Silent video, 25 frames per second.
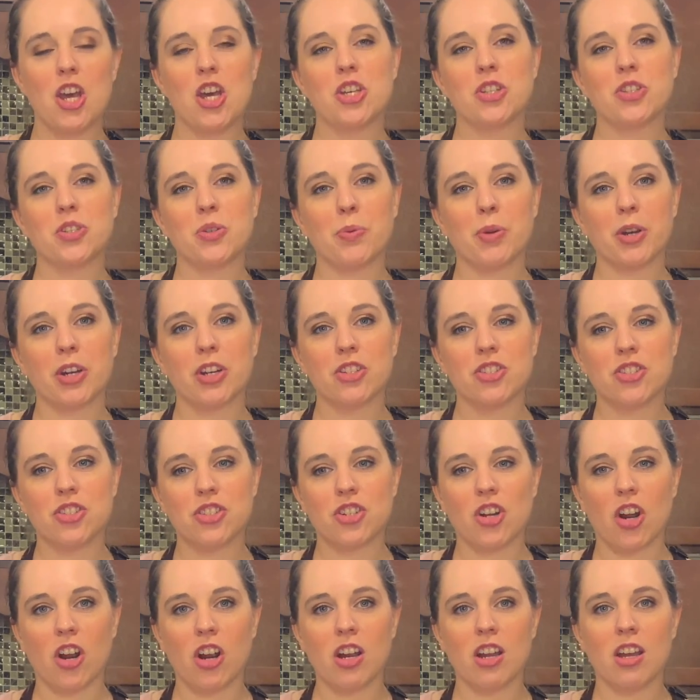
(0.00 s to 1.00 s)
So we're gonna
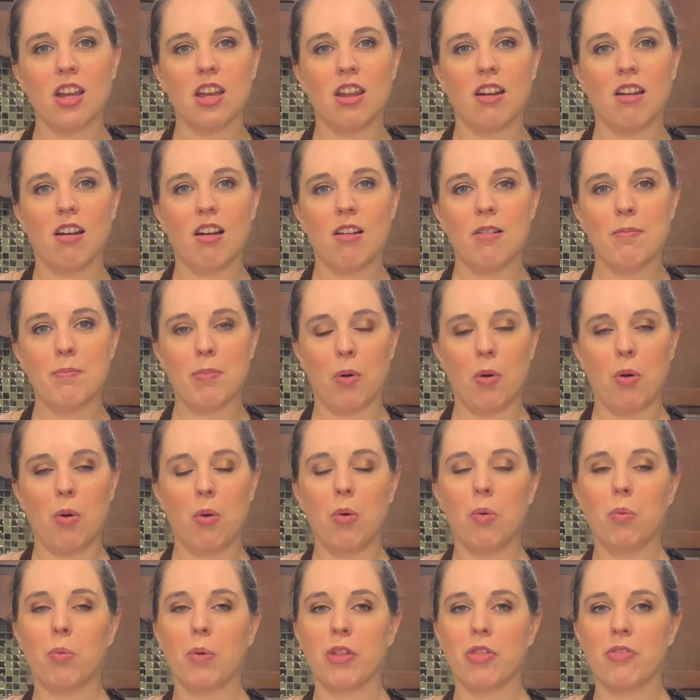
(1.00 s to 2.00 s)
start in our
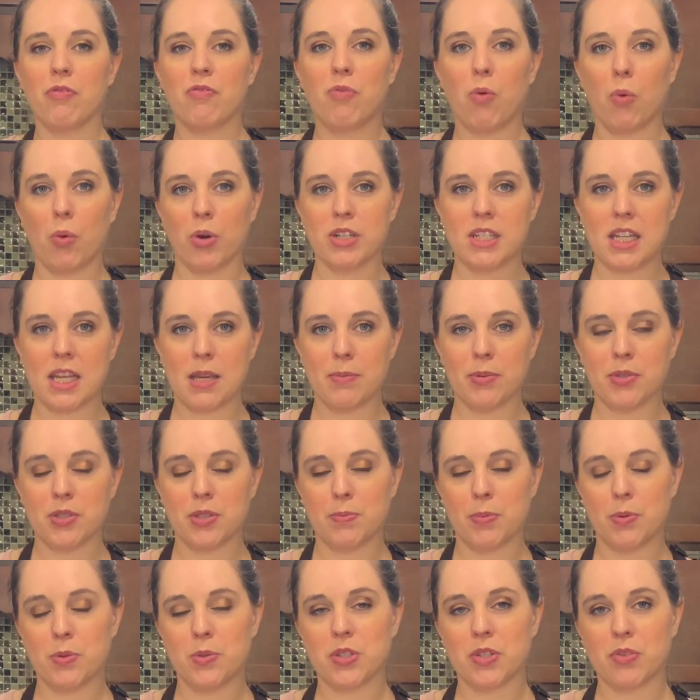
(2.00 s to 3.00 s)
bowl with 4
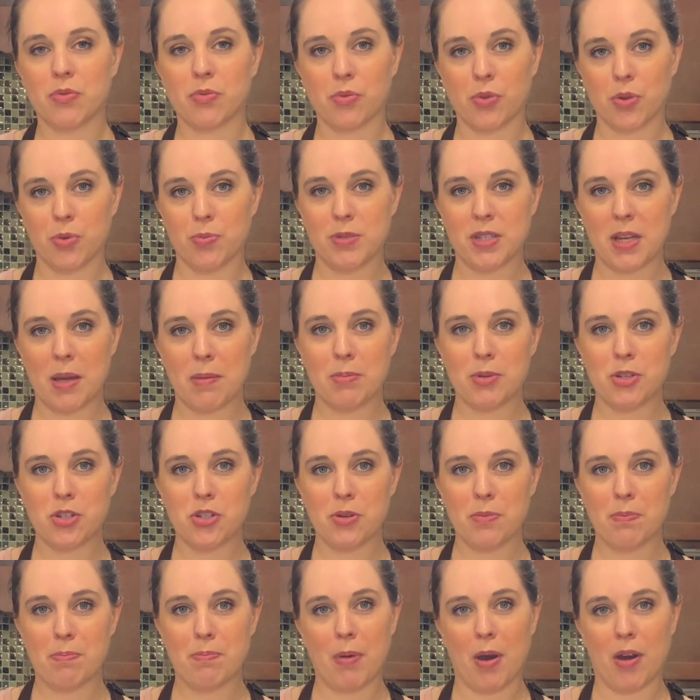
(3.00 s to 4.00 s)
tablespoons of room
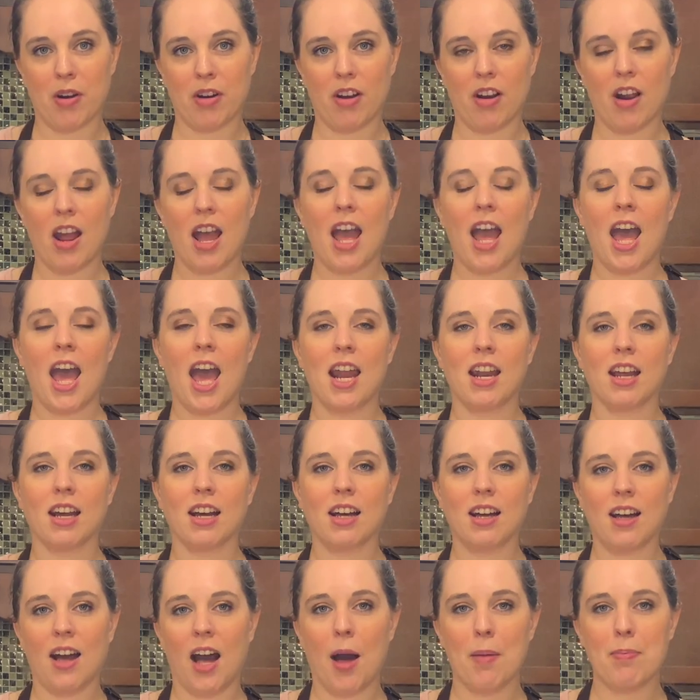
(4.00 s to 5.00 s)
temperature butter and a
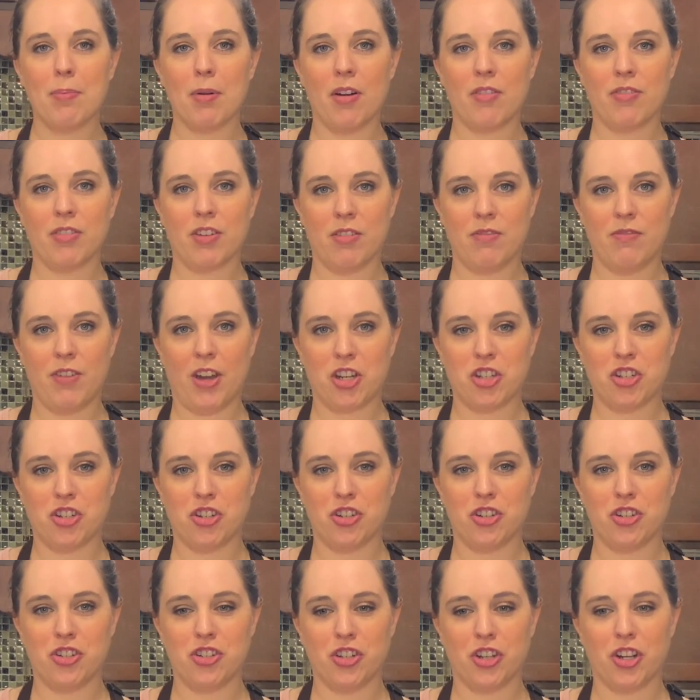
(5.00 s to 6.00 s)
cup of
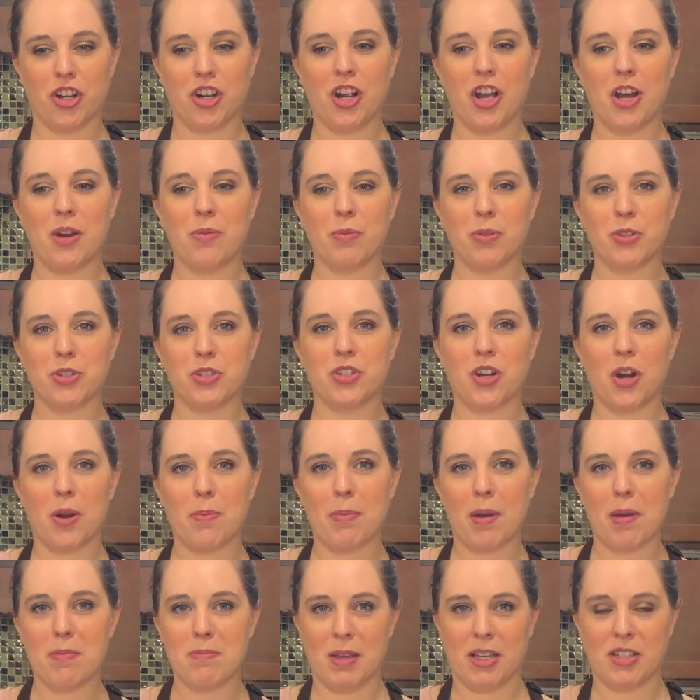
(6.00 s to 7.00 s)
confectioner's sugar, and we'll start
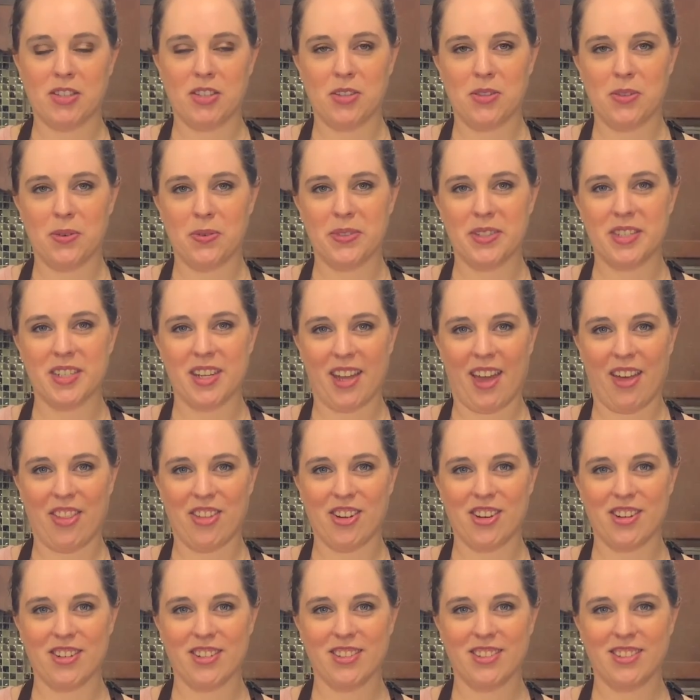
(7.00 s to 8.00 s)
by mixing those
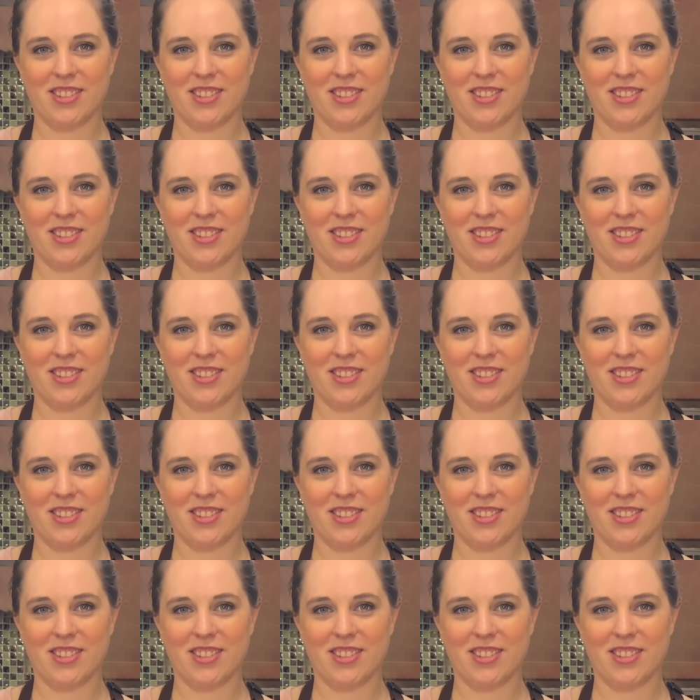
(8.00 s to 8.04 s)
together.